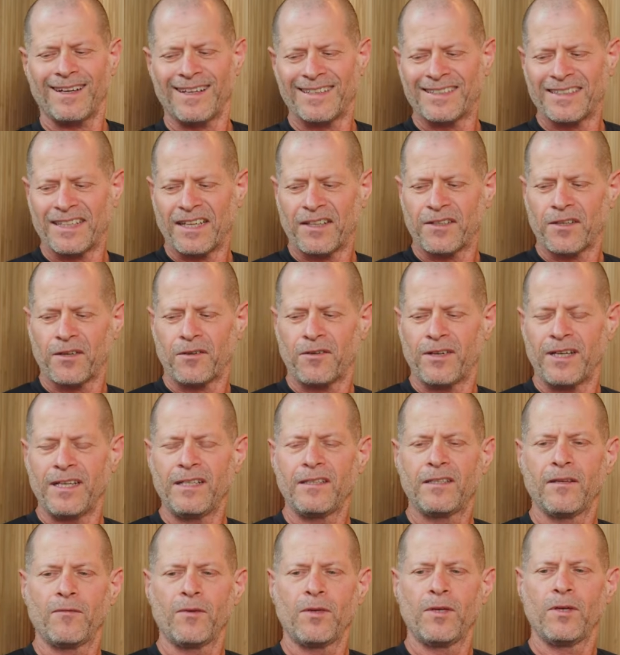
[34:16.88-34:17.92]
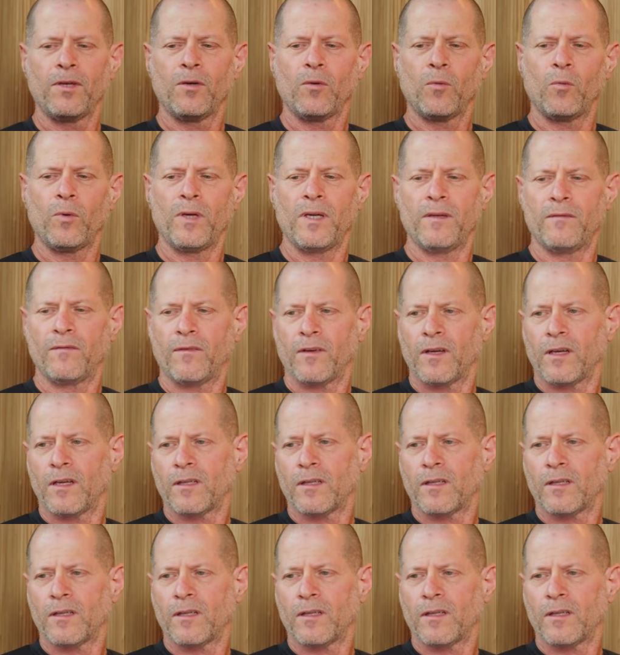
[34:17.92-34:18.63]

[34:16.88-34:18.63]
another interview with